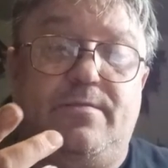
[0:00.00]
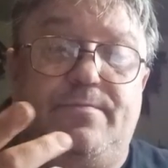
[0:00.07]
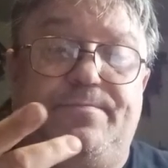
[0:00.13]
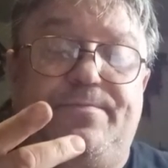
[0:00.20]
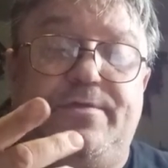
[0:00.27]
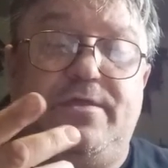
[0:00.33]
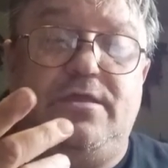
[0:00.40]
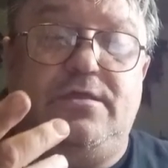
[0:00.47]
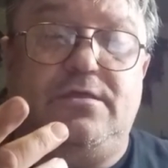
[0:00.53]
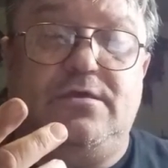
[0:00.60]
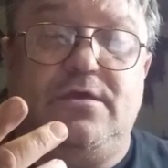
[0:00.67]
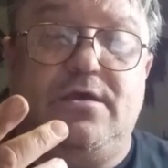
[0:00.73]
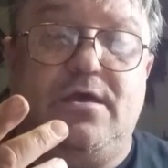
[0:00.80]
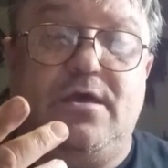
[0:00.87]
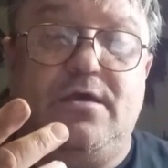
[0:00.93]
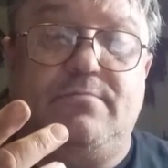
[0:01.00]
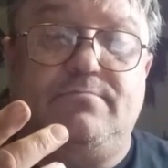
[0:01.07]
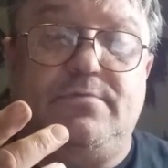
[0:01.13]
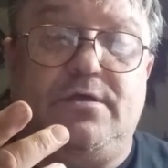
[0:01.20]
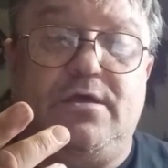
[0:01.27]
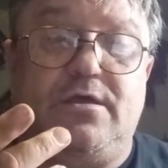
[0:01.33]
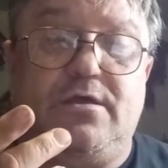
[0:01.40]
the
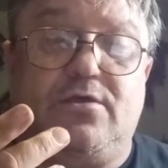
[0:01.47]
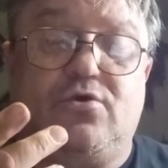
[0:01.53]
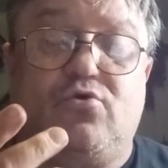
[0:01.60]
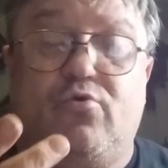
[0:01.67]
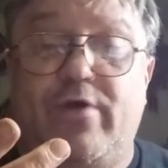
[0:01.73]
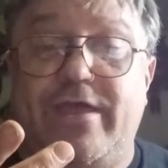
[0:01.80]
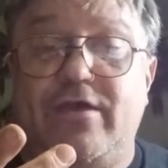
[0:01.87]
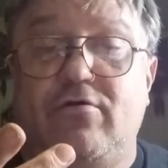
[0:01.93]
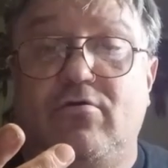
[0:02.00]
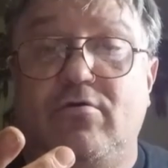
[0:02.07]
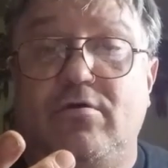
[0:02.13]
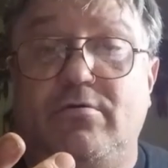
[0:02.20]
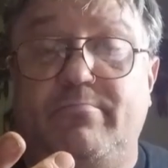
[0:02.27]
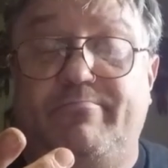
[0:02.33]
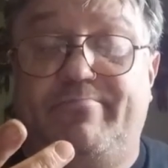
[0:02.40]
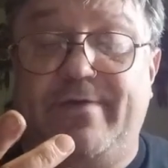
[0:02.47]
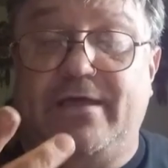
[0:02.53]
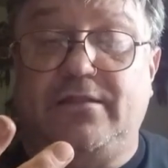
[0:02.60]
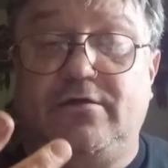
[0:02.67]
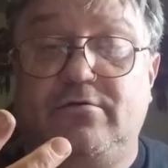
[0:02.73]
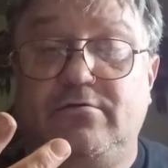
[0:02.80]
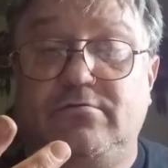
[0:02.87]
um, uh, quail
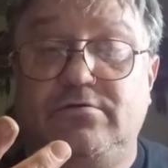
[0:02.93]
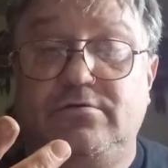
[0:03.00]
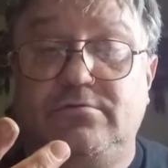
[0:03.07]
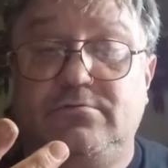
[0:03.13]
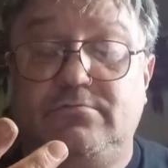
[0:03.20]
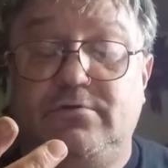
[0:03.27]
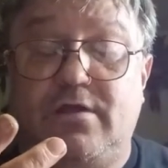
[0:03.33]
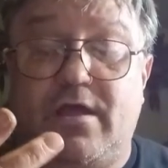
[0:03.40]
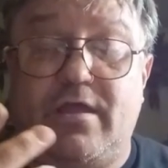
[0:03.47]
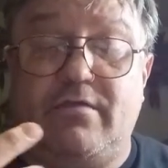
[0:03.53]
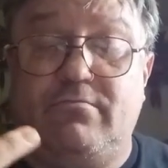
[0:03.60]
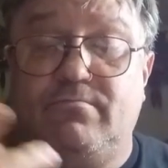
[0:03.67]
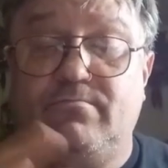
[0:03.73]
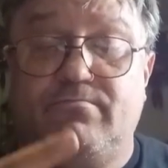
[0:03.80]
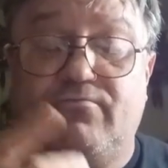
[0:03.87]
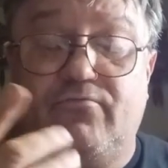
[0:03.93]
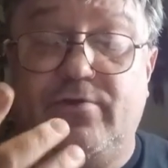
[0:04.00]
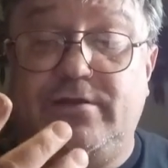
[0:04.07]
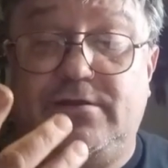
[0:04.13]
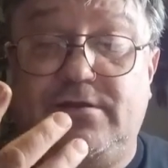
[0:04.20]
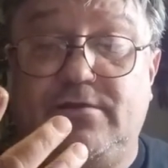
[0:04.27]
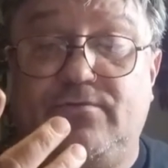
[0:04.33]
bellow, I
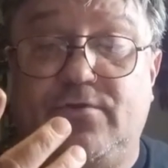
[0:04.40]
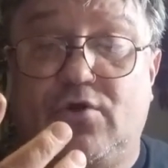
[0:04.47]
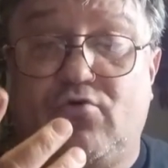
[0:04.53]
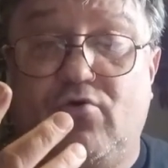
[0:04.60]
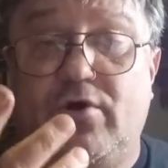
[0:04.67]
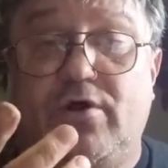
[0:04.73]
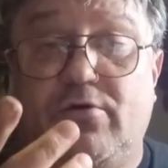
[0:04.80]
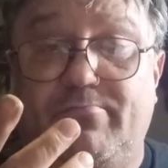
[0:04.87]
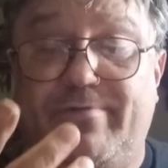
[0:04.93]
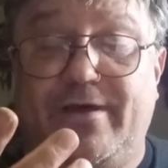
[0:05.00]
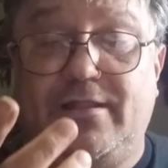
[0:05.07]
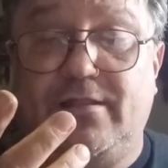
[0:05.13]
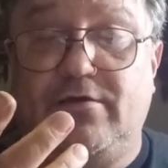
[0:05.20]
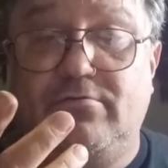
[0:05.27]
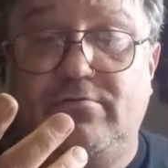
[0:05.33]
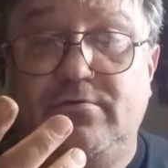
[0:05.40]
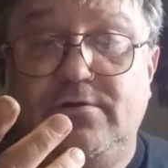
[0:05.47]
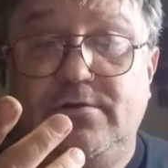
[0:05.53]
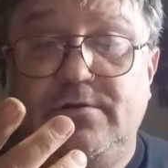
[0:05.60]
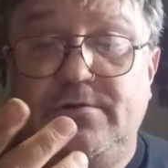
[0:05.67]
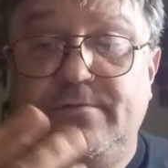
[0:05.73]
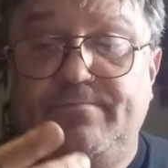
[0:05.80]
redid the quail bellow
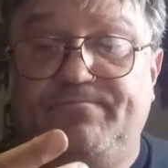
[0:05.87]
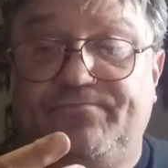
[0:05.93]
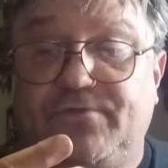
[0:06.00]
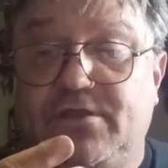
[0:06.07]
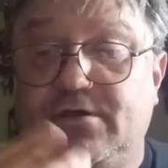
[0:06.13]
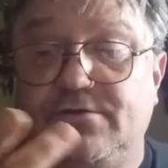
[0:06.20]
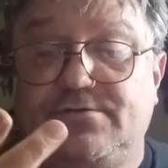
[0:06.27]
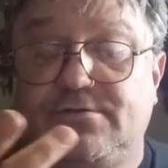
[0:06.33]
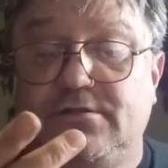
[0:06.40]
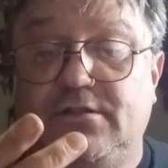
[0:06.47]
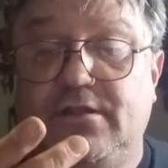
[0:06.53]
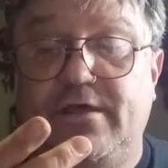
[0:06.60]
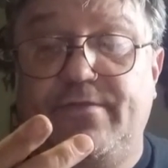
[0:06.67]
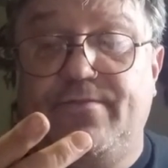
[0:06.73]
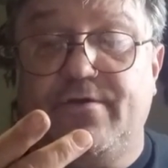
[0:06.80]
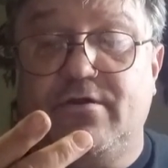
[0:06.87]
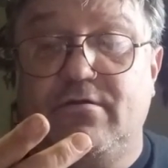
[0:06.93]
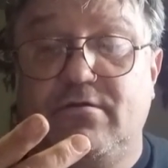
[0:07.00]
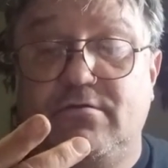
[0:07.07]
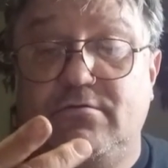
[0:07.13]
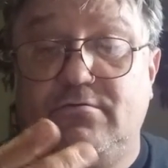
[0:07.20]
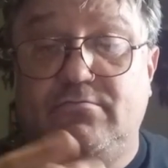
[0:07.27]
because the
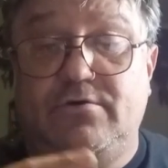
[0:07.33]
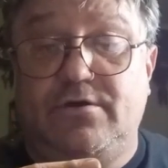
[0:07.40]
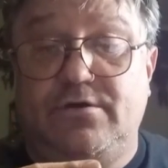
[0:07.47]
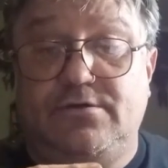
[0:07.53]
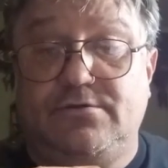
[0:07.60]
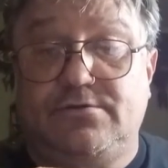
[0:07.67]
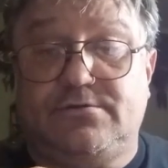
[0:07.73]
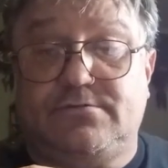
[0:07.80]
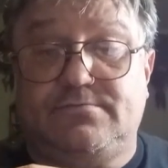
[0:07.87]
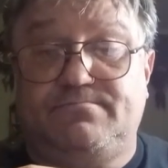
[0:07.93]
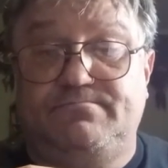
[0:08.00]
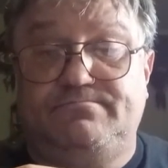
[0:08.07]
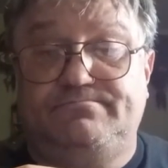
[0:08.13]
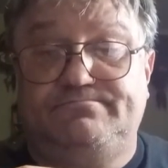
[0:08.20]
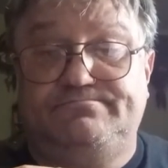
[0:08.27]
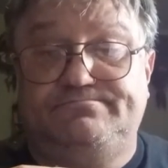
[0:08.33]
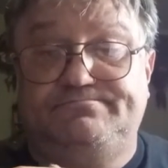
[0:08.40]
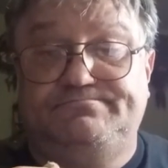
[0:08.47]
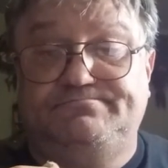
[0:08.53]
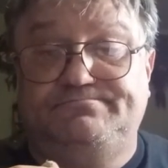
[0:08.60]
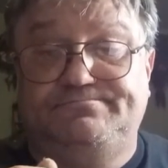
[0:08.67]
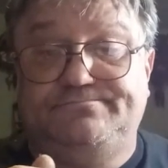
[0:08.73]
leather was
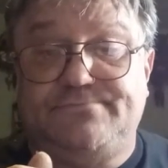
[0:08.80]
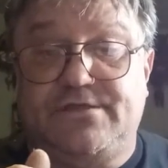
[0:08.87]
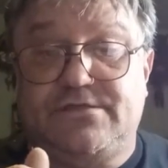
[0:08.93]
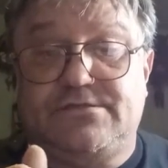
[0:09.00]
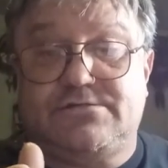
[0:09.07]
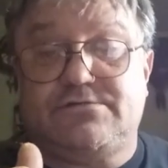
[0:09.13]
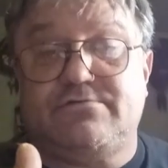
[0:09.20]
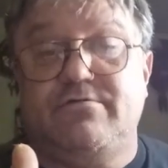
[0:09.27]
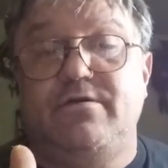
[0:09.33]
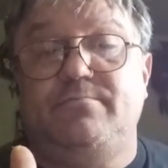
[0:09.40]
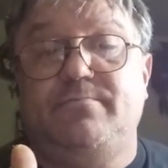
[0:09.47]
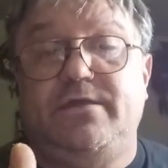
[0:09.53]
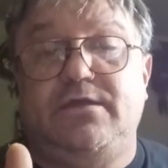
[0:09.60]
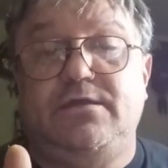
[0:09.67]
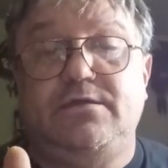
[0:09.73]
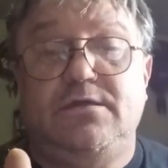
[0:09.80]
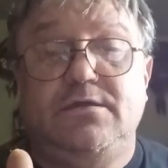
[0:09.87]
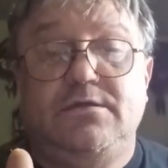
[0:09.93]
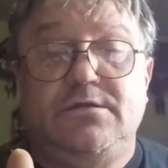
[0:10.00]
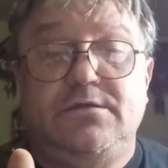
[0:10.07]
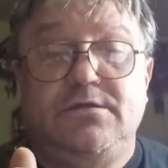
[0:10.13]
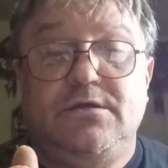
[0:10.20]
extremely
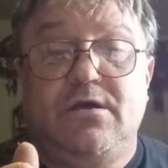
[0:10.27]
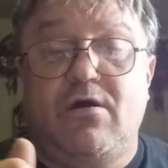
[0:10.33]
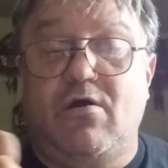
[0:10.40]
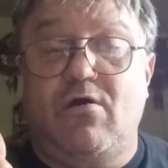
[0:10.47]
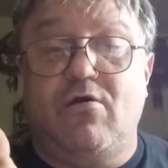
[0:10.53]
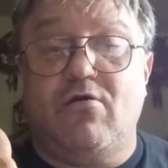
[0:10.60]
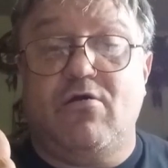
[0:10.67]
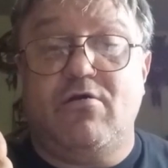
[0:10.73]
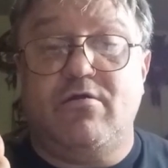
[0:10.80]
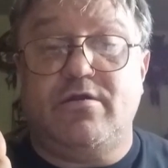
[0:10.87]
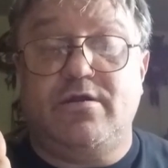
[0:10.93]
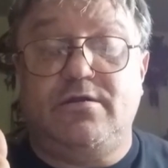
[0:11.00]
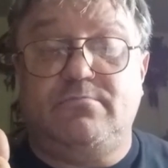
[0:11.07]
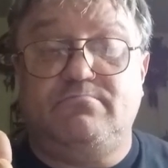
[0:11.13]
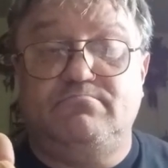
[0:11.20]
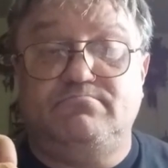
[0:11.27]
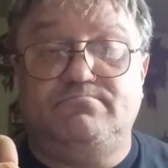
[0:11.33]
hard and